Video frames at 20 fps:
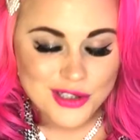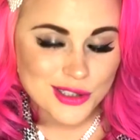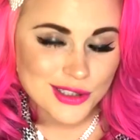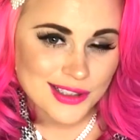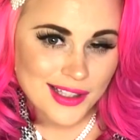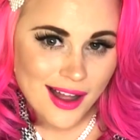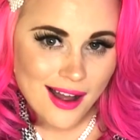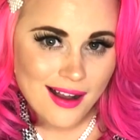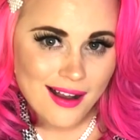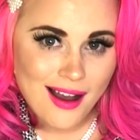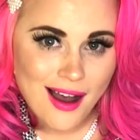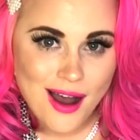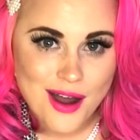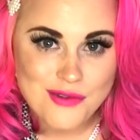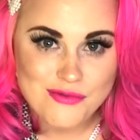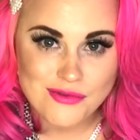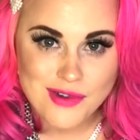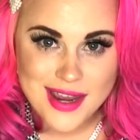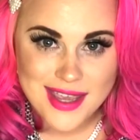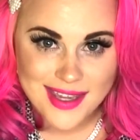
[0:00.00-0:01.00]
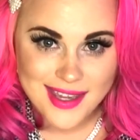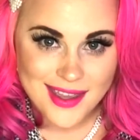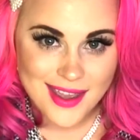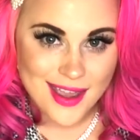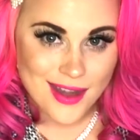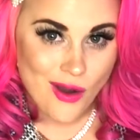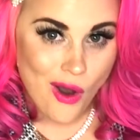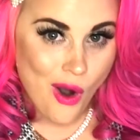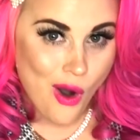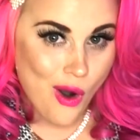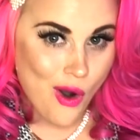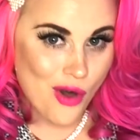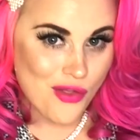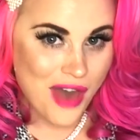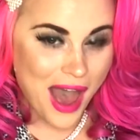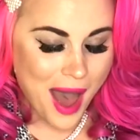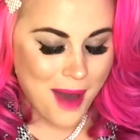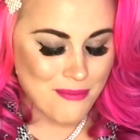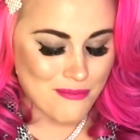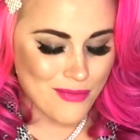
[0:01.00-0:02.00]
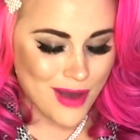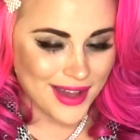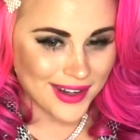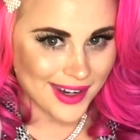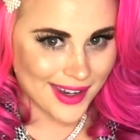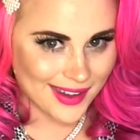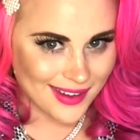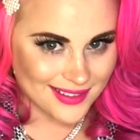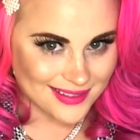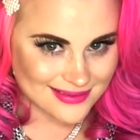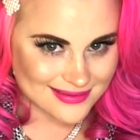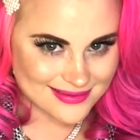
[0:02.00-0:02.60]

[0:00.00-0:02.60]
And good luck on raking in all that money.